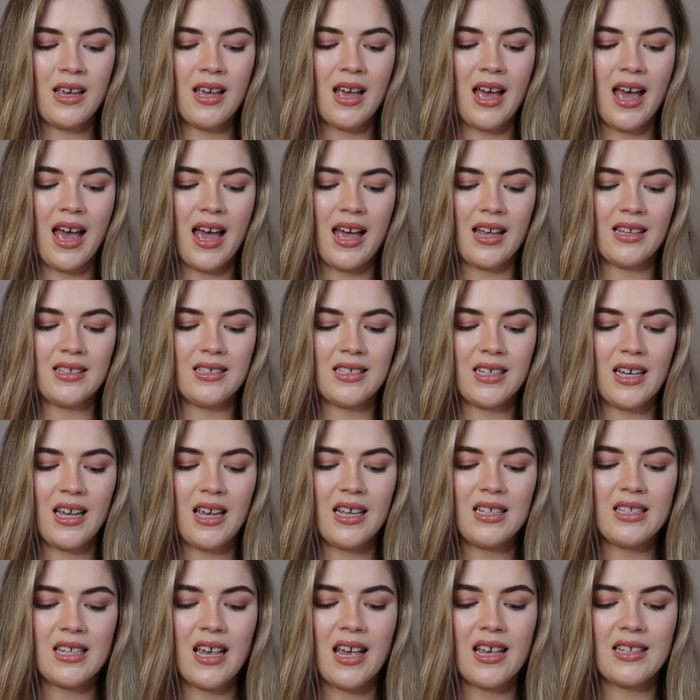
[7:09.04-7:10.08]
and
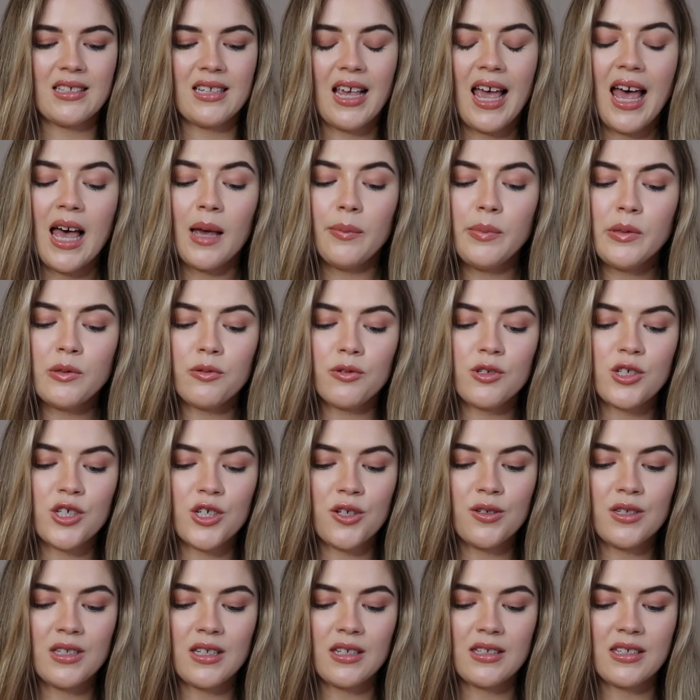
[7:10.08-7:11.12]
it says helps
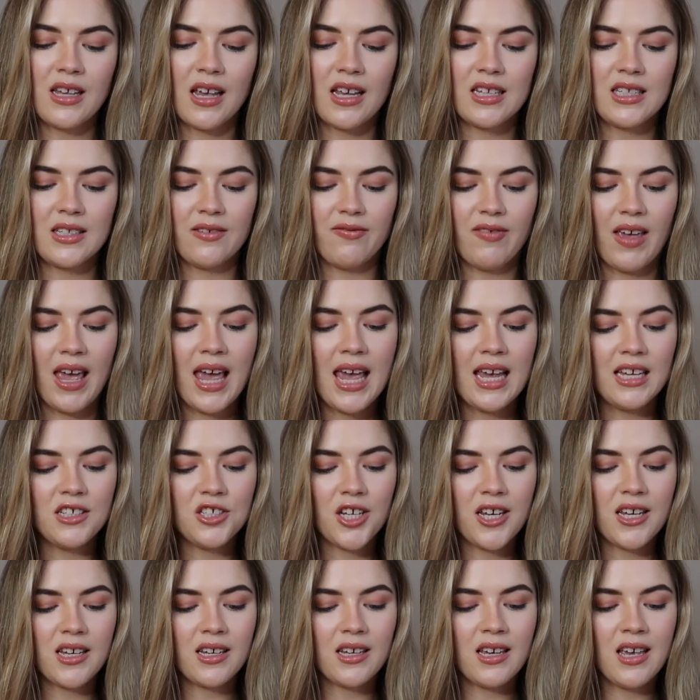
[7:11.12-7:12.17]
reduce the signs of
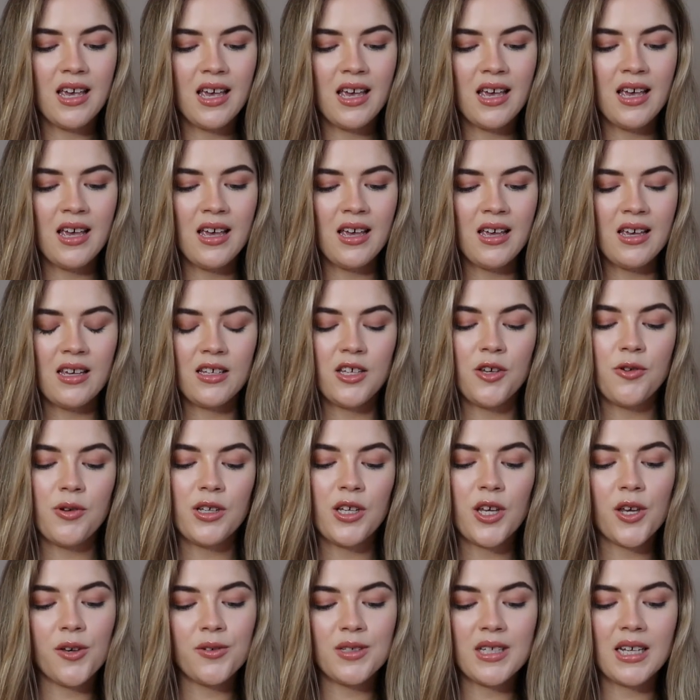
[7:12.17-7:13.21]
aging. You
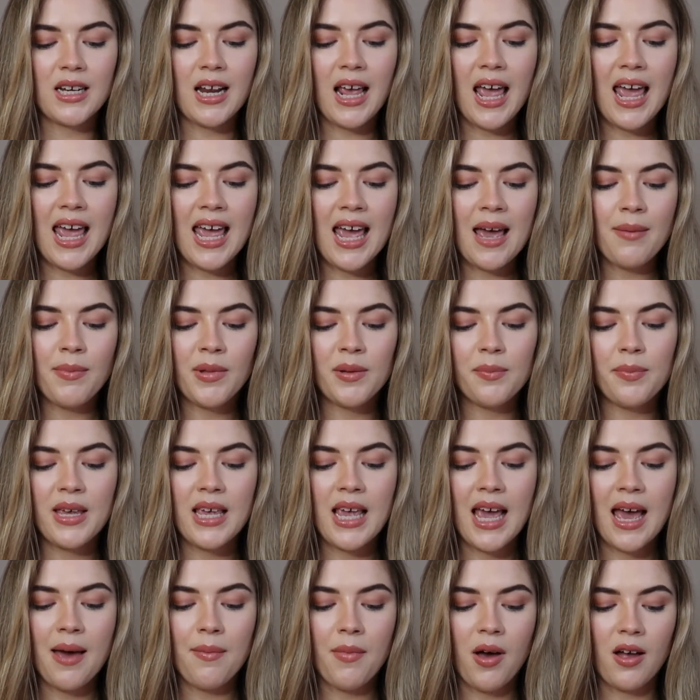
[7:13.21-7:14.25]
can use it AM and
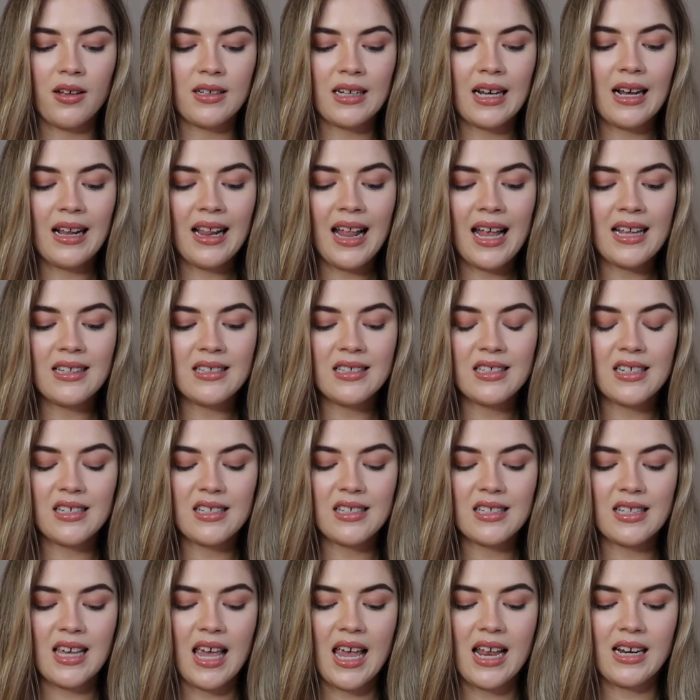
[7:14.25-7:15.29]
PM on cleansed
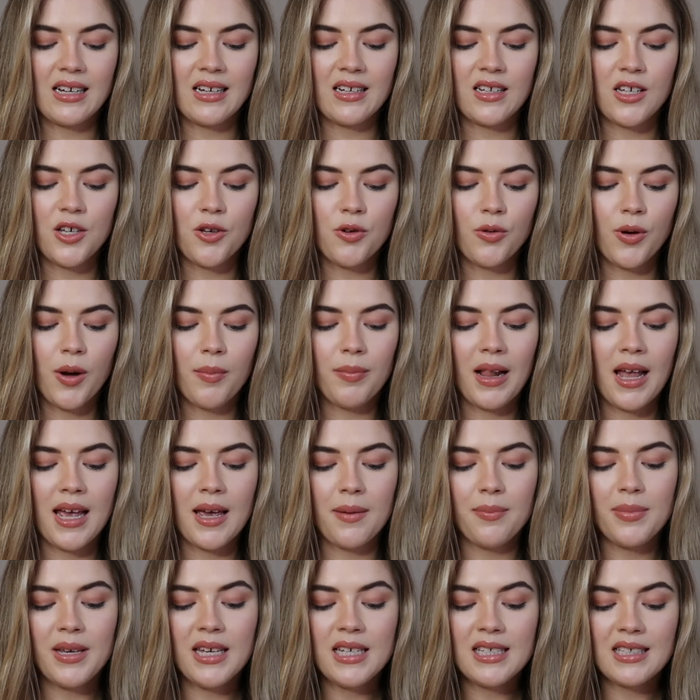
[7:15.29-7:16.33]
skin. You apply
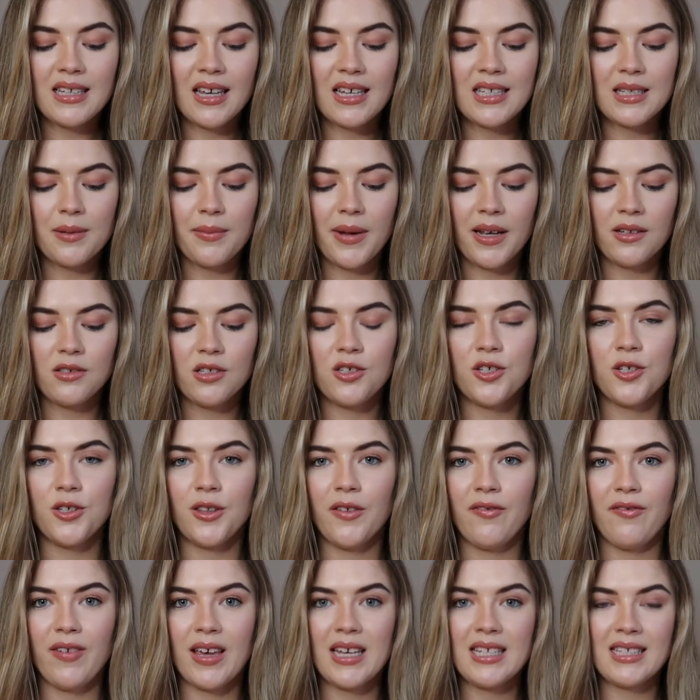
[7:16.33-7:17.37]
a pea-sized amount to
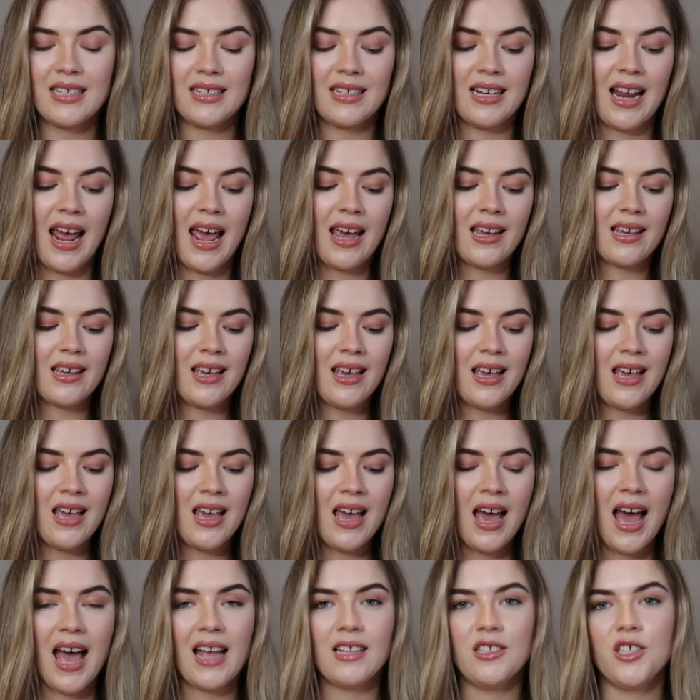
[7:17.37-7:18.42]
the face and neck,
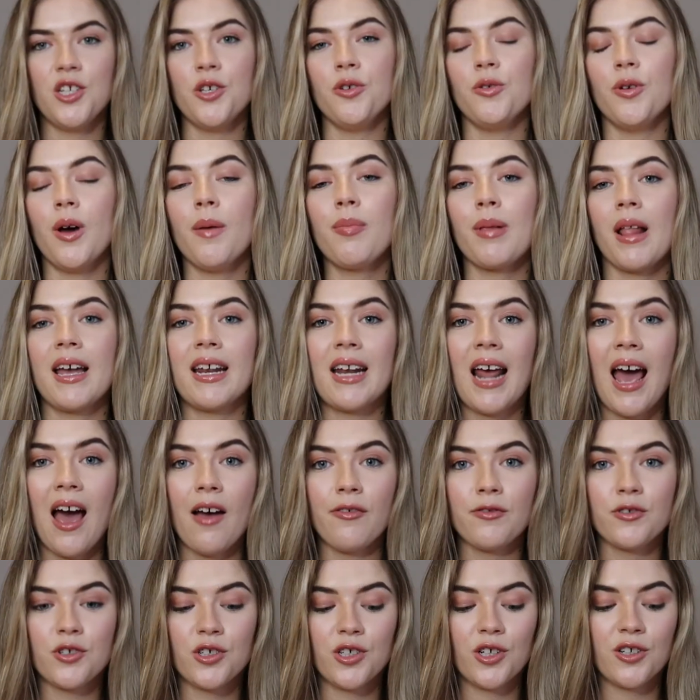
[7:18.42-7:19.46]
and you apply it
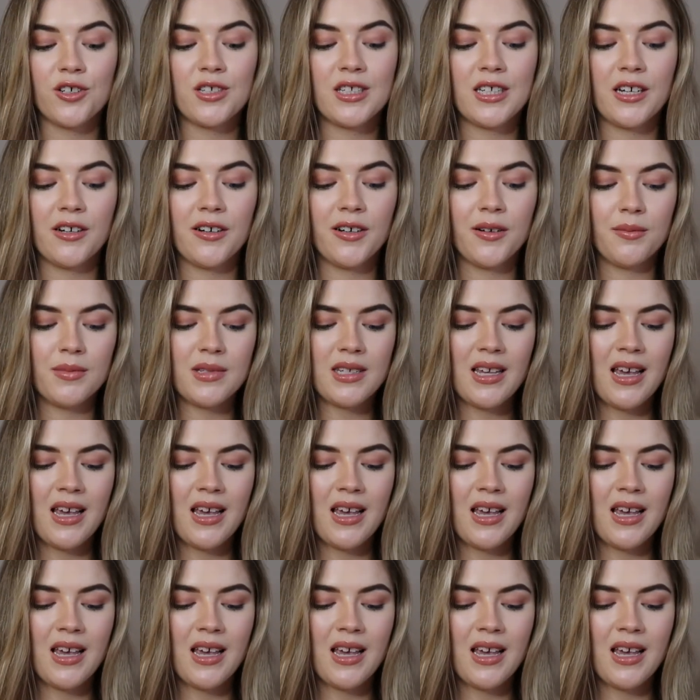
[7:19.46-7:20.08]
after your serums.